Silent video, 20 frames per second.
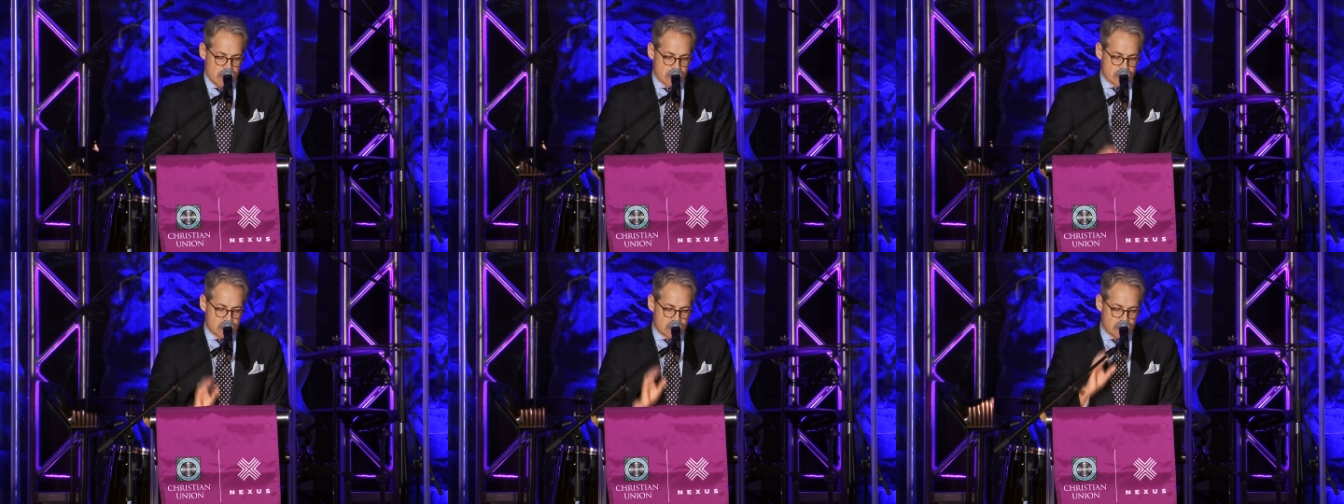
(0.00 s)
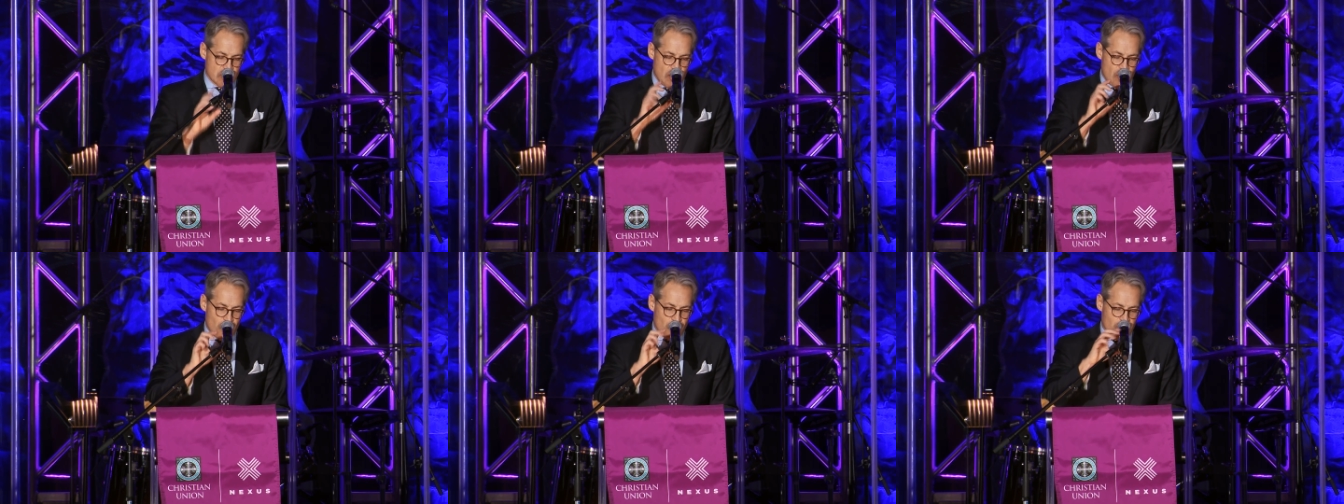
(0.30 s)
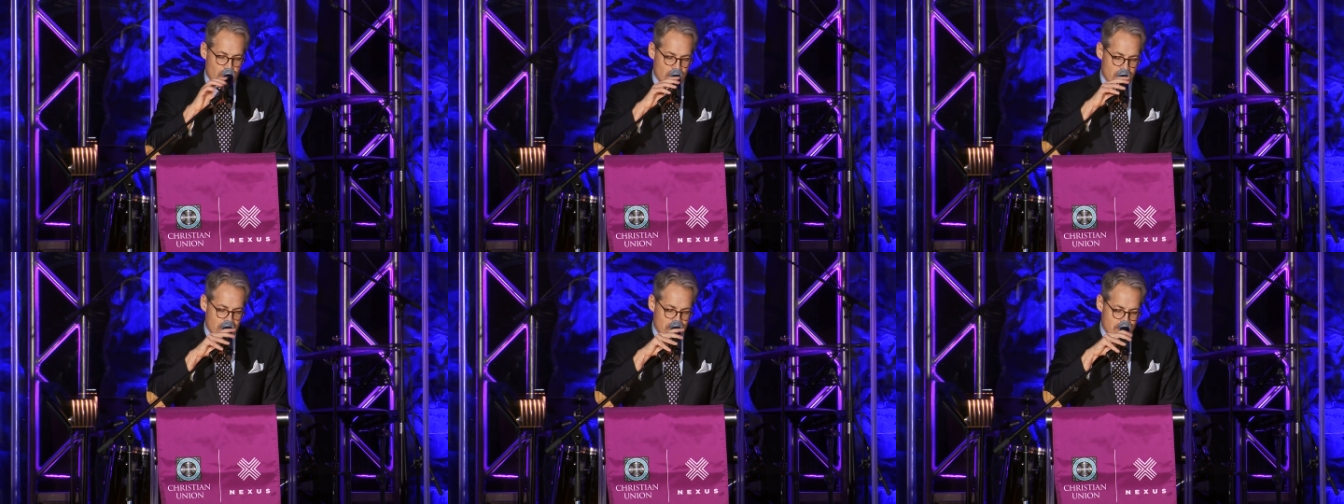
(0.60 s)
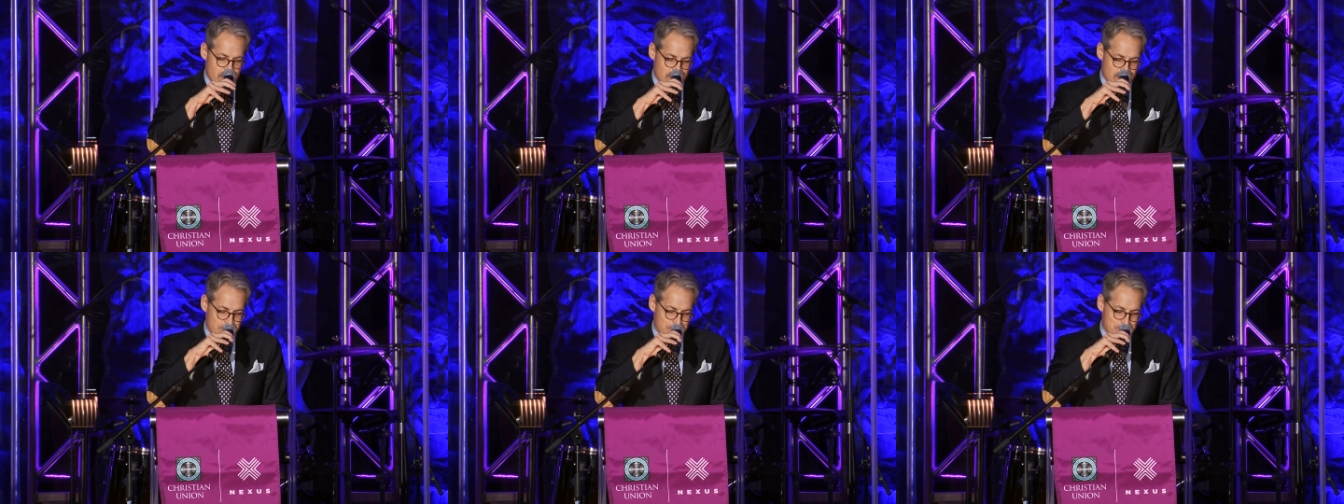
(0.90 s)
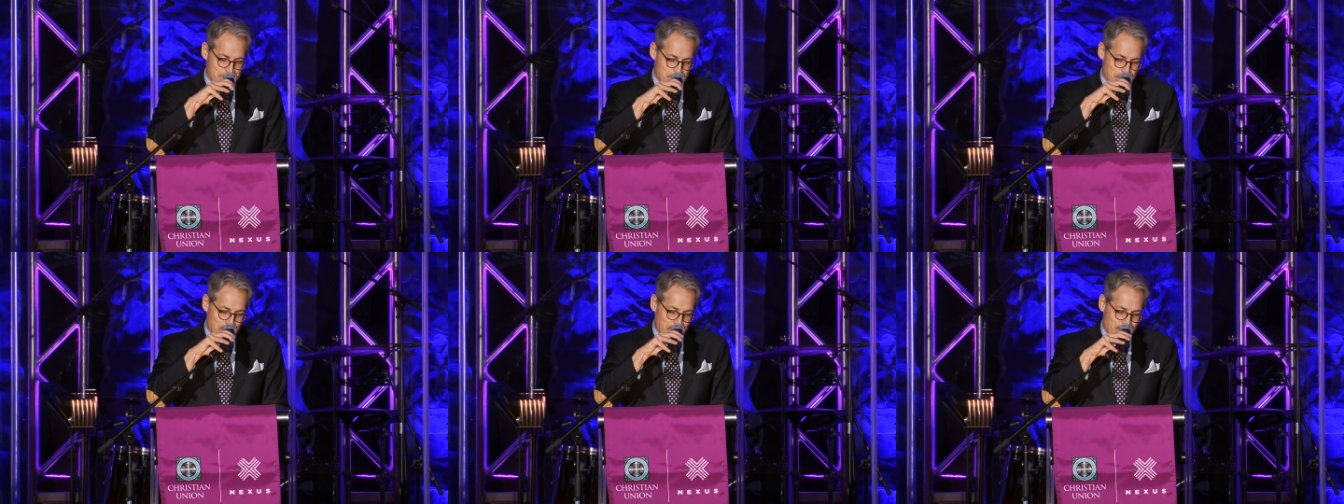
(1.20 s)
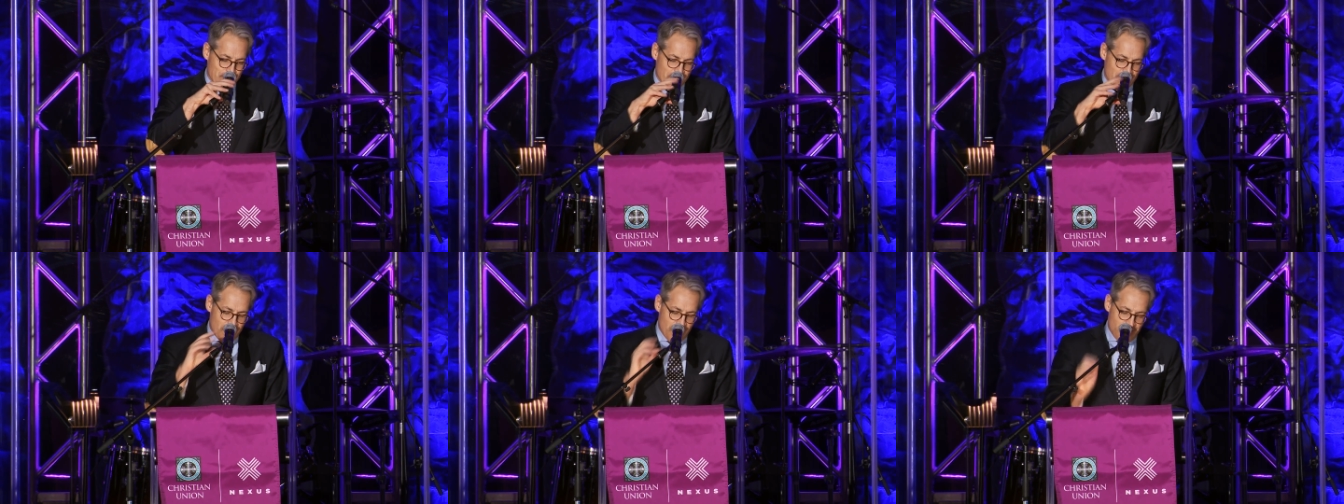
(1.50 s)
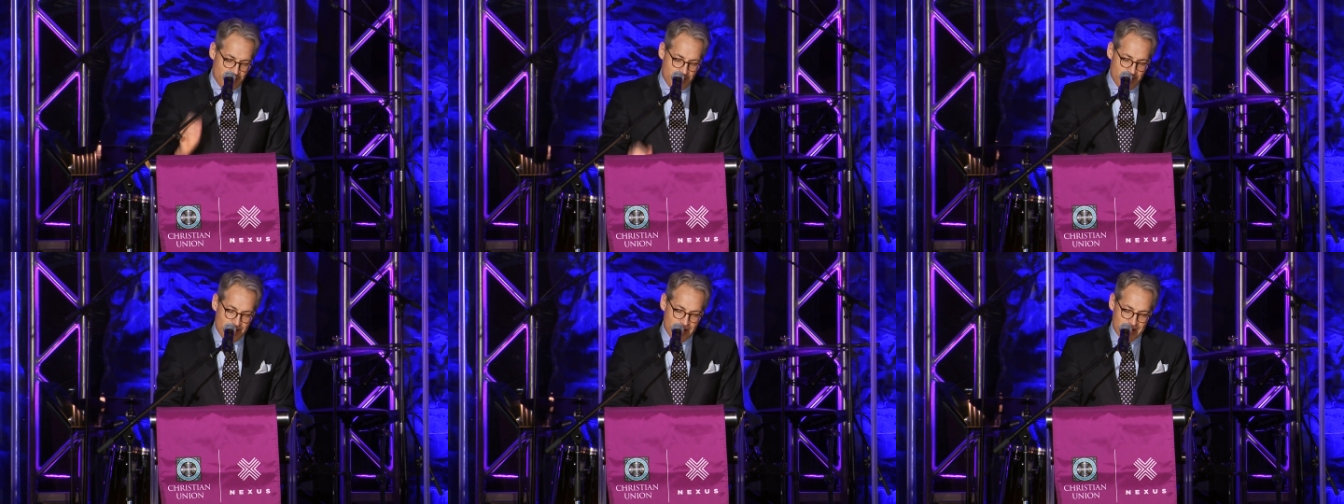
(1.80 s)
So,
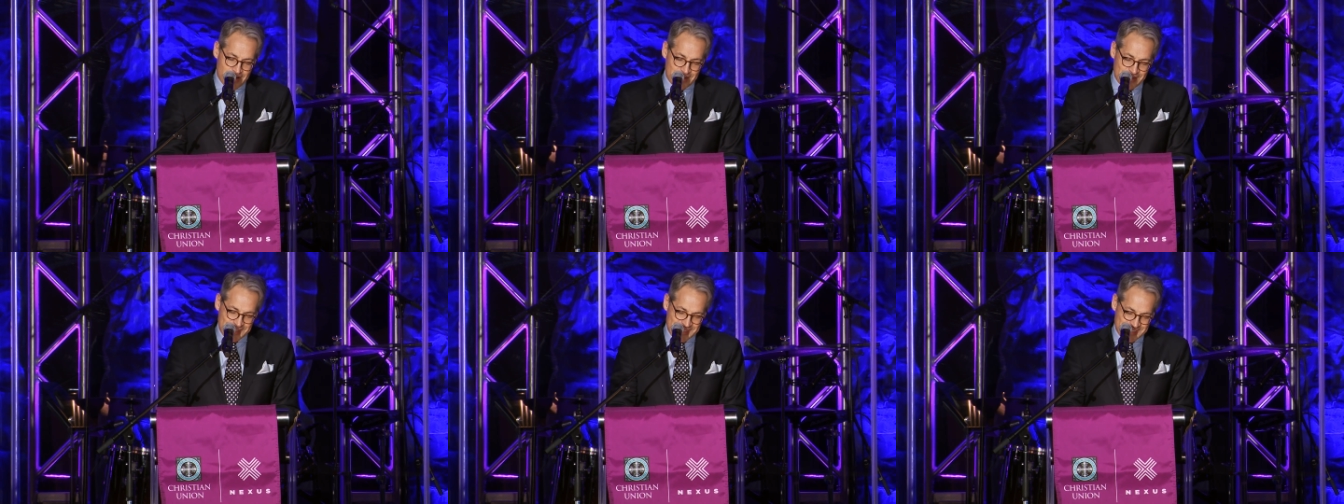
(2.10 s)
uh,